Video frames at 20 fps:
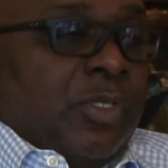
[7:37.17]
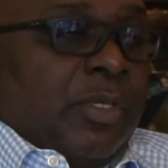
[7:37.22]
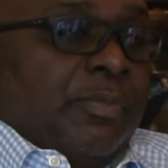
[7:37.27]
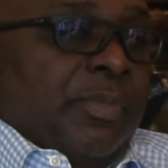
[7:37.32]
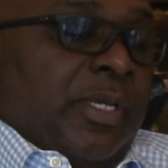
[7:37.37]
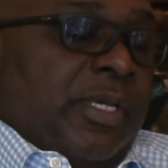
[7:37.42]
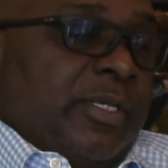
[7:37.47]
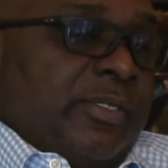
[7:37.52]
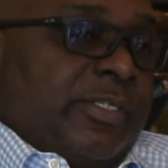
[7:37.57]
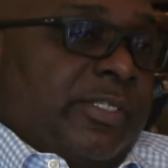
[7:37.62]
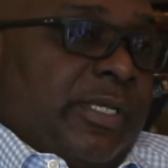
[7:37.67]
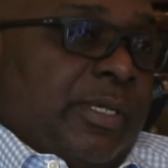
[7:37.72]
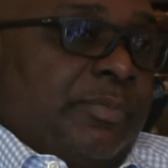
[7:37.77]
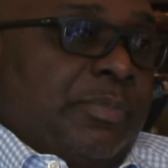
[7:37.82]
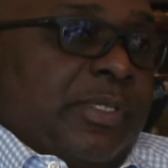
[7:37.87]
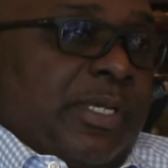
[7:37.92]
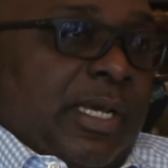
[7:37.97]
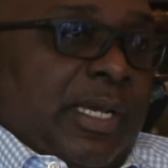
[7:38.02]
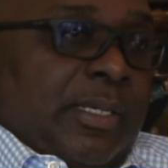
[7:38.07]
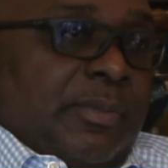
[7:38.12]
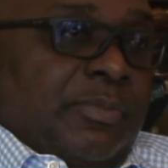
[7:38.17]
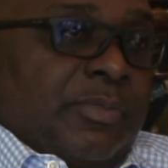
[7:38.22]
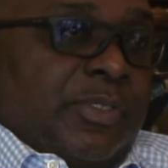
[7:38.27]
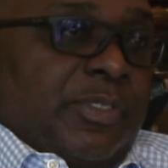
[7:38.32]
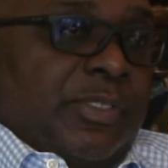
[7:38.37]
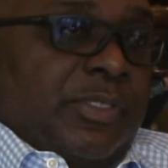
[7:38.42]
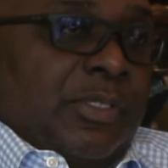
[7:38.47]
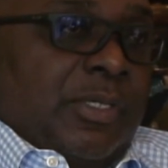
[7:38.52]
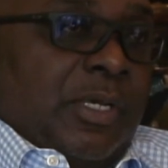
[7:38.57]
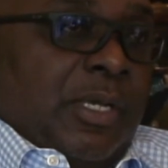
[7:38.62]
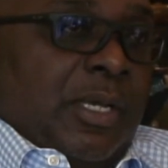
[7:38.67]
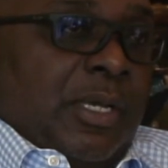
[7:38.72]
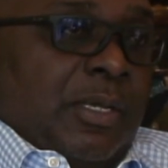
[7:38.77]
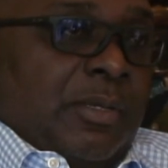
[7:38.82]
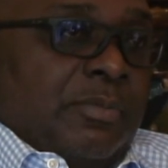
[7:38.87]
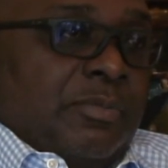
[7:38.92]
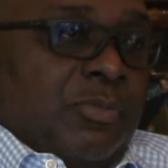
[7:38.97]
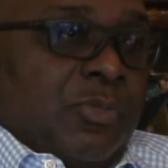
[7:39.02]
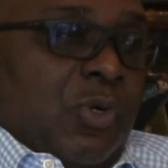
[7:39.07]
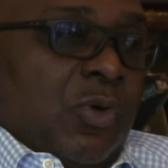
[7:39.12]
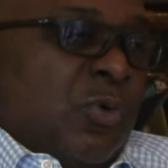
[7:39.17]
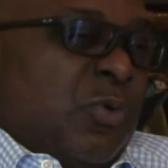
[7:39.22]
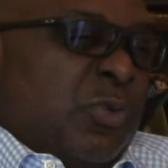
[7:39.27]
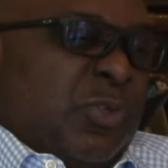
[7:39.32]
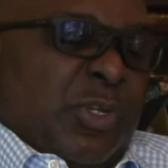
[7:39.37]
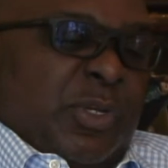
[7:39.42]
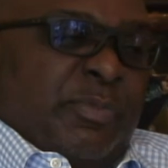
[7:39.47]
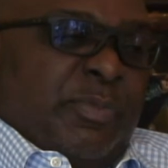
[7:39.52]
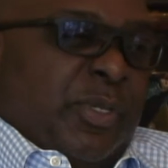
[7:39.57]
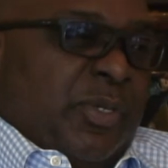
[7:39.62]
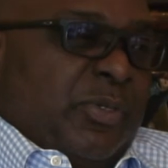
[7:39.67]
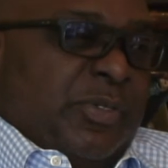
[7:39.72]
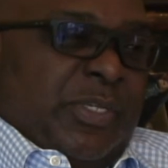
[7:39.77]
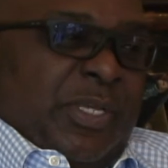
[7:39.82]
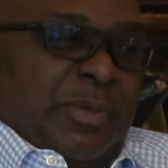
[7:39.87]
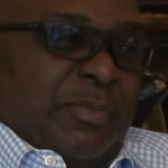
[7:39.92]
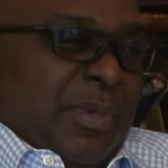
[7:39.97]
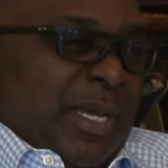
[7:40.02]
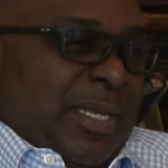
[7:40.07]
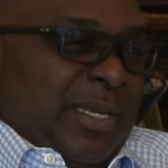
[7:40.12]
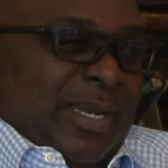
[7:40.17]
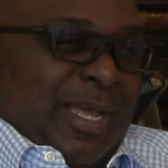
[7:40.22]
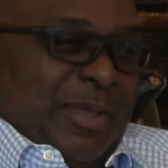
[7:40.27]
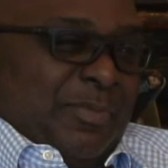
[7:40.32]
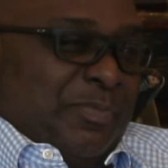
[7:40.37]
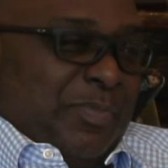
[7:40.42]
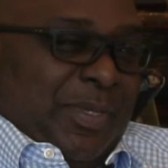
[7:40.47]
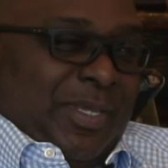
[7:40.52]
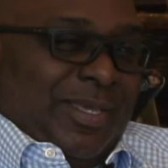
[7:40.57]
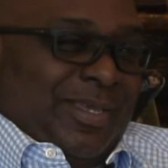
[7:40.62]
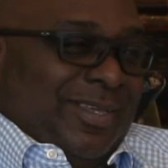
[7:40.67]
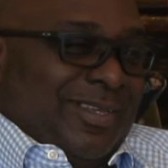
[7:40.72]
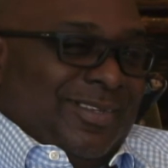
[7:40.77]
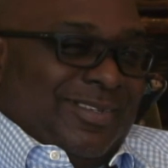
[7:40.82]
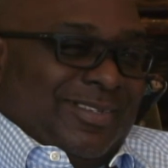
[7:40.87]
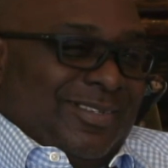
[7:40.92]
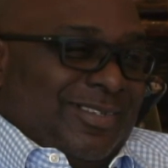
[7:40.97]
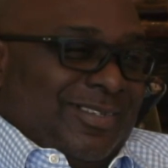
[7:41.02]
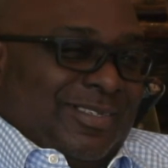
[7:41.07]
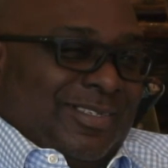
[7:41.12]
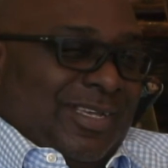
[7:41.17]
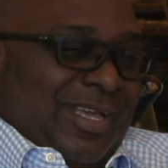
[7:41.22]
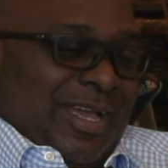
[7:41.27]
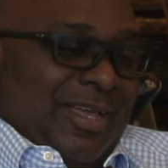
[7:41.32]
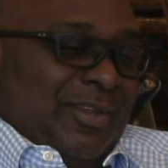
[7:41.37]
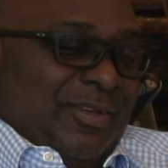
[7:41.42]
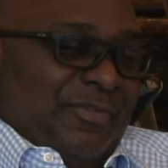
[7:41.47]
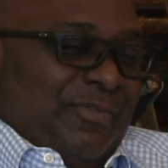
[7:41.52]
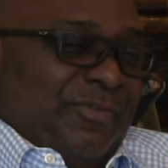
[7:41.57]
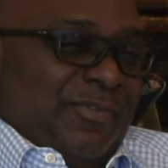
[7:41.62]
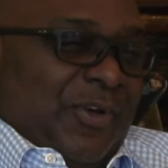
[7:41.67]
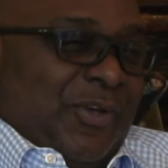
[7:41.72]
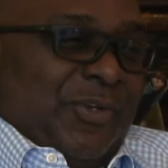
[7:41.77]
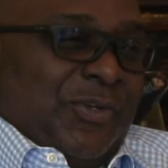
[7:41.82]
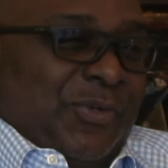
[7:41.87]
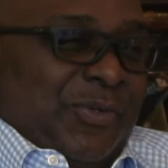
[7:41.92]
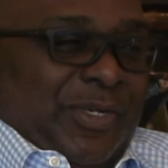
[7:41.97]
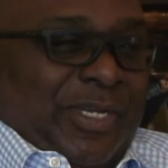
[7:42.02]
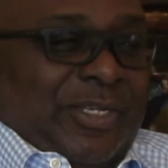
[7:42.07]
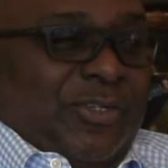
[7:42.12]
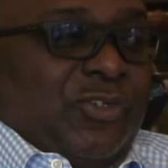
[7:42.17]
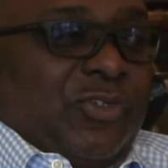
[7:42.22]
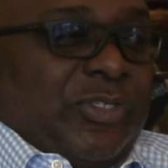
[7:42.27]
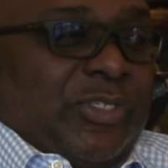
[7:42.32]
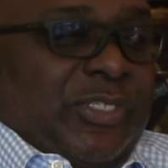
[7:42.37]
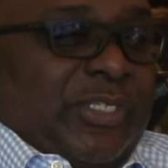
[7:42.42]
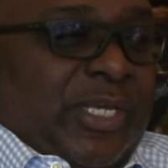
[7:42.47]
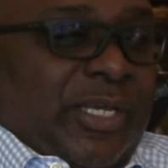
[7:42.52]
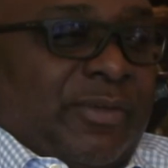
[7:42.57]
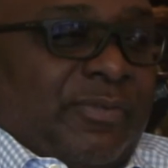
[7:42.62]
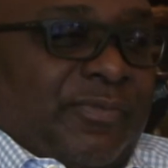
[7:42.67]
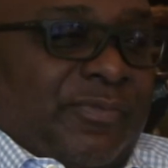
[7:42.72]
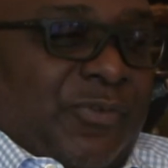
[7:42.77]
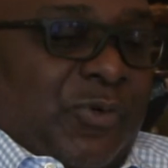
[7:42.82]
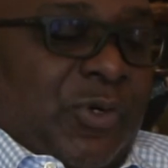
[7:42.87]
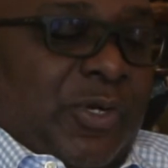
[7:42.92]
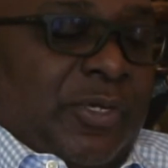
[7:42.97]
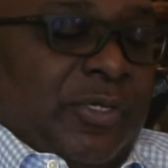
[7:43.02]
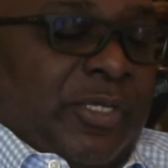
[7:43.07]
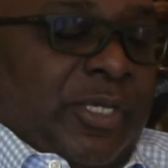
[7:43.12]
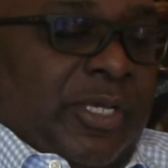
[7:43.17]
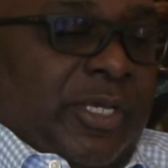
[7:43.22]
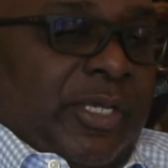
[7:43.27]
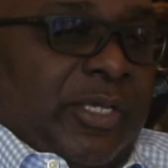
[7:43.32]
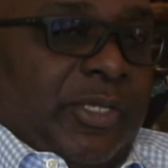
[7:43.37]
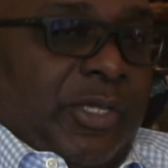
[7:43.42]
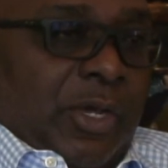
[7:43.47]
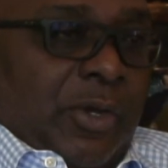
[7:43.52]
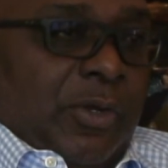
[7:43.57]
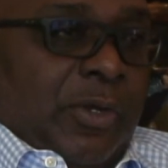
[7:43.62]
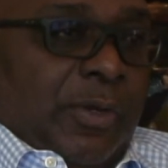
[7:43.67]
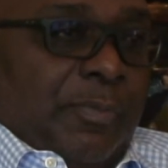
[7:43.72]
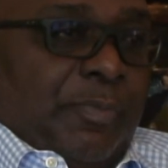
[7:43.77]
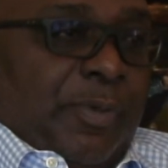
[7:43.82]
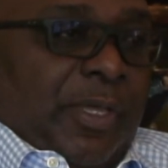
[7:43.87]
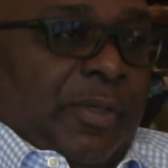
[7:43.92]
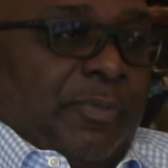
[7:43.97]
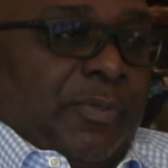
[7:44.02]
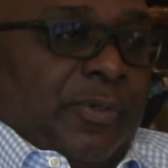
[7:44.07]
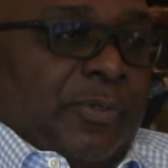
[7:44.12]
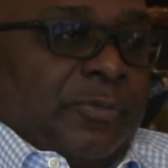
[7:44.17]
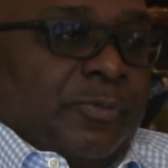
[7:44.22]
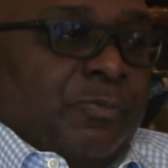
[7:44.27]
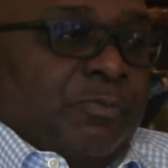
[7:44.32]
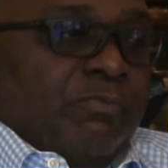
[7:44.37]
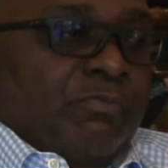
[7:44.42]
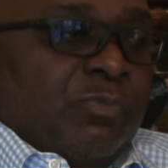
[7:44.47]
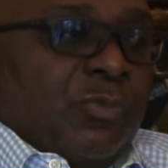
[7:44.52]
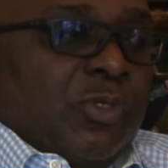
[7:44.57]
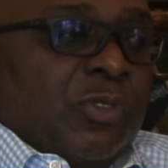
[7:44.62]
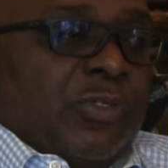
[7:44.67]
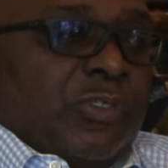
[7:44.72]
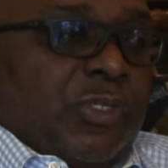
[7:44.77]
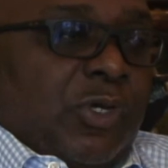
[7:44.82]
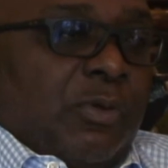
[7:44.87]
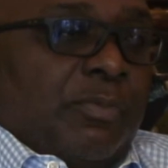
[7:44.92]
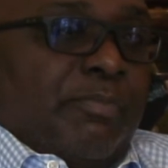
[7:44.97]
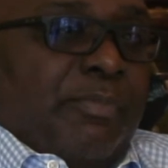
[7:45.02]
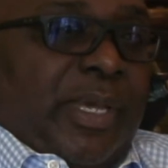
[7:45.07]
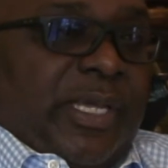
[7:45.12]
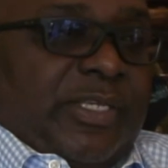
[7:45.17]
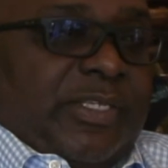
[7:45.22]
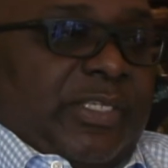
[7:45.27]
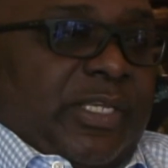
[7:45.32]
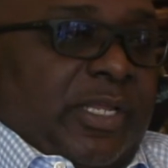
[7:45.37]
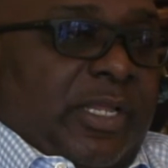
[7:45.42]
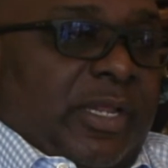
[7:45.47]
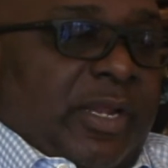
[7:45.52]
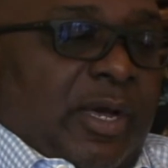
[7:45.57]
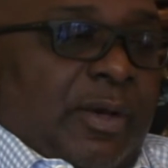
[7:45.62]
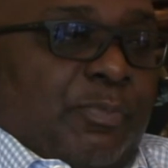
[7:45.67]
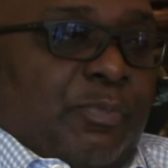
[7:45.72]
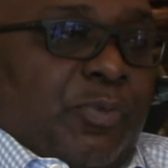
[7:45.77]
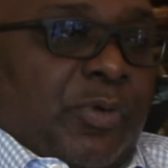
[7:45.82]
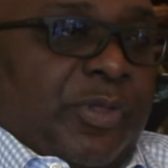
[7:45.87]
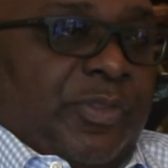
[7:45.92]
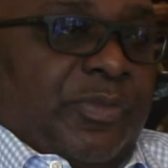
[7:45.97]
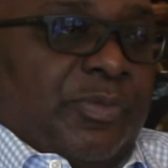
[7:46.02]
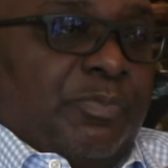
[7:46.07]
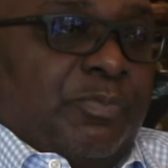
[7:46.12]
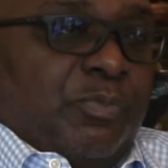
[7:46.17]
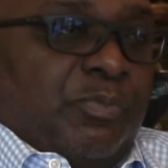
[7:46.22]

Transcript: Because sometimes older music might not be kind of fun or interesting for younger people. So mixing it up with